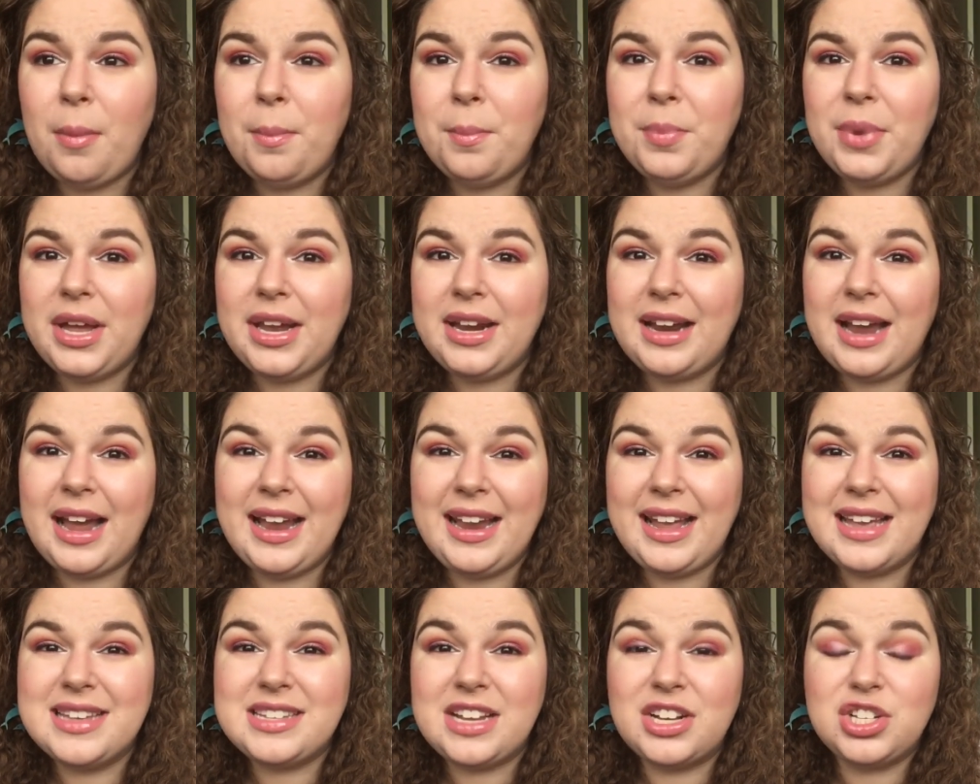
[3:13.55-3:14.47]
But
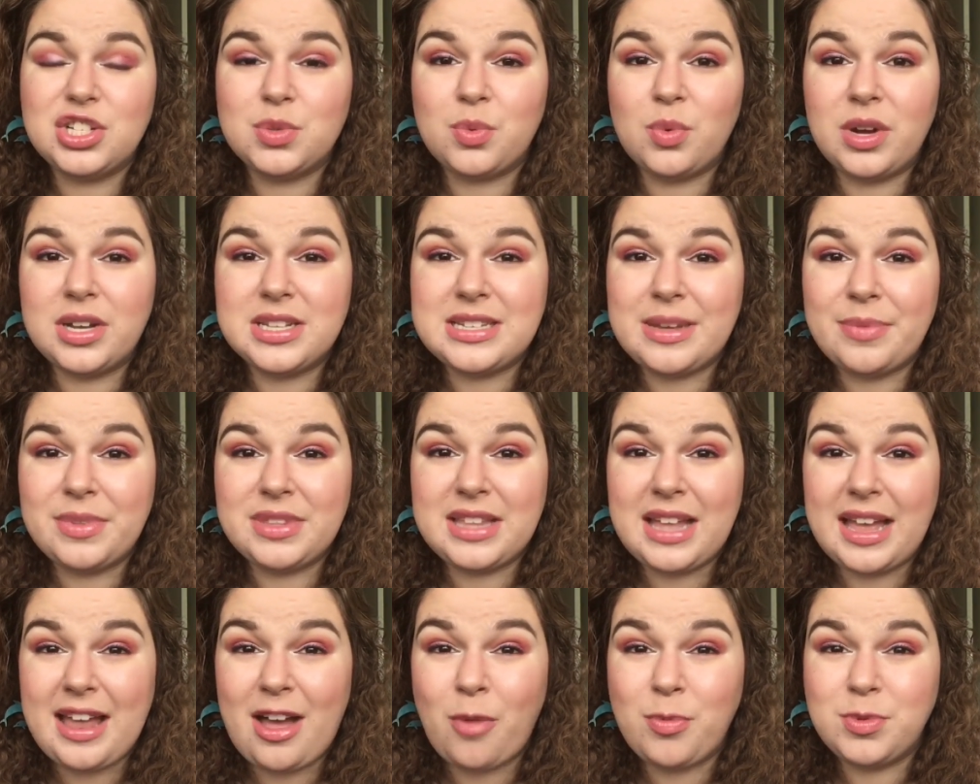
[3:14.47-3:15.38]
I guess I just want
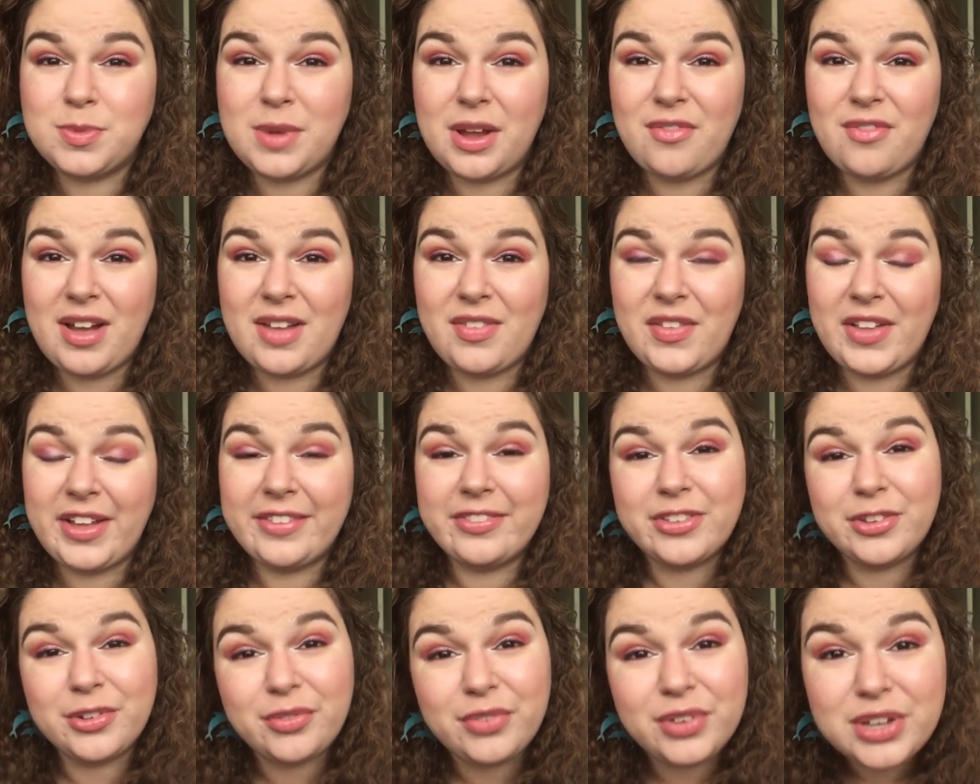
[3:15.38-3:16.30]
something that helps my fine
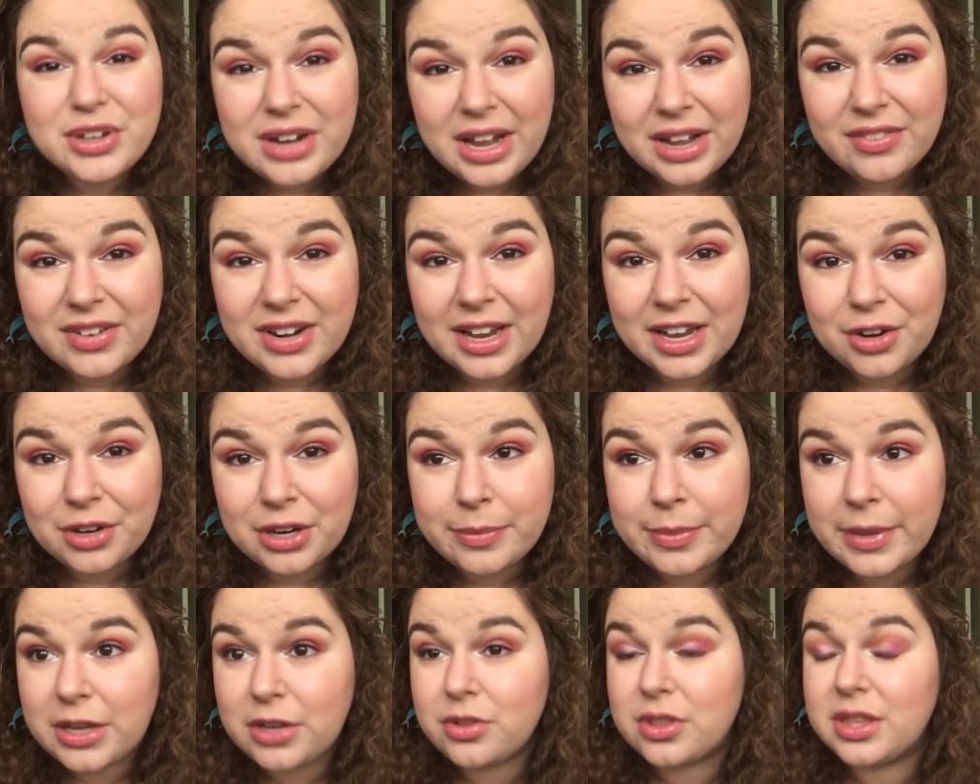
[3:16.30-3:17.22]
lines. So if you have an eye
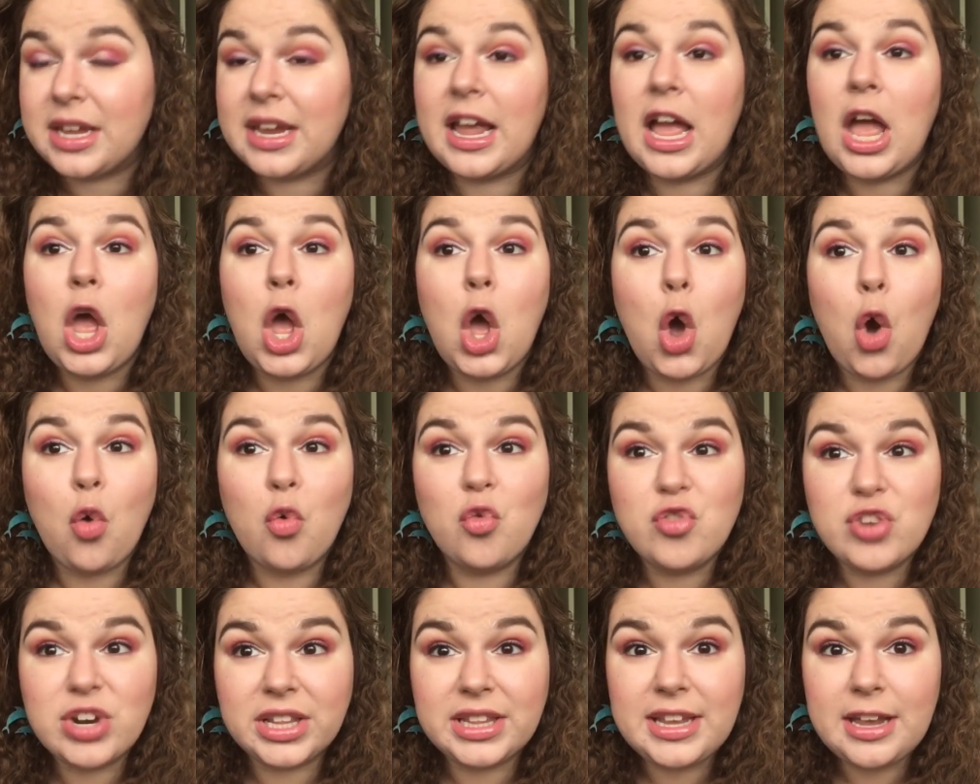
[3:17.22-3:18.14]
cream that you think
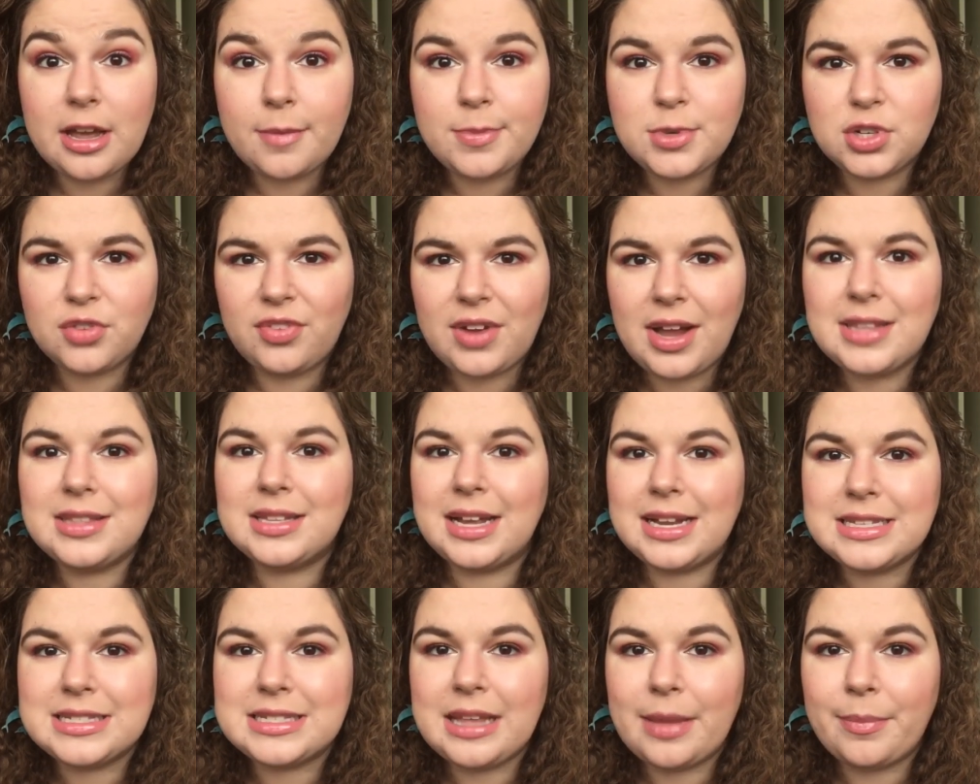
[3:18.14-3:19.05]
really helps your fine
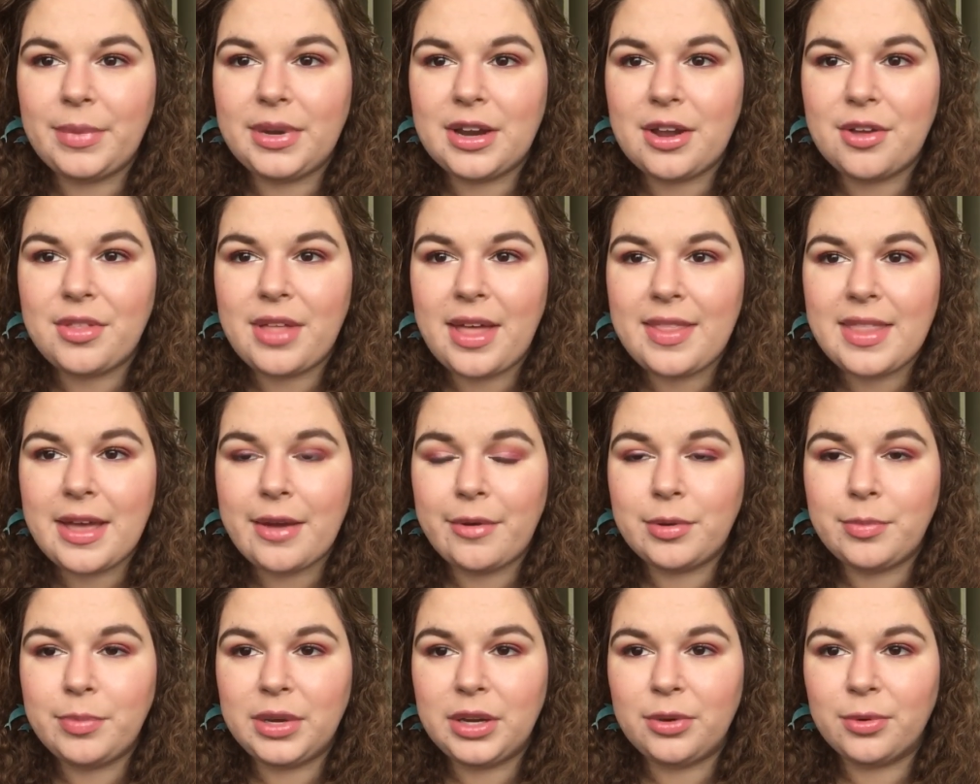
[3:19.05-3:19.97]
lines, let me know that.
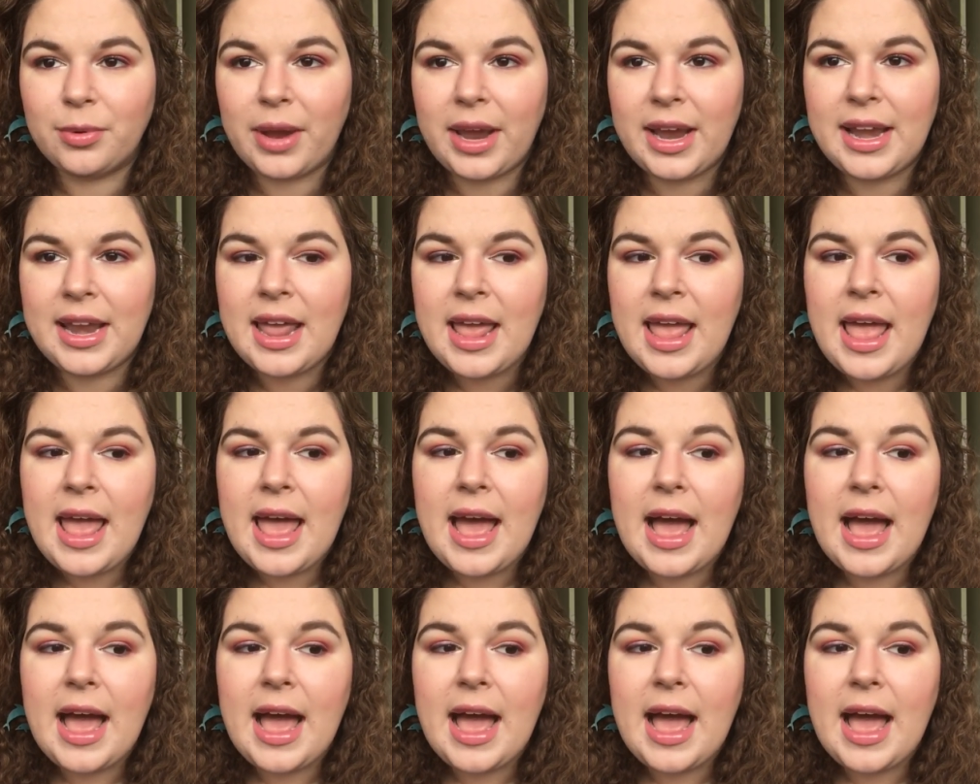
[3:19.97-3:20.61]
That would be great.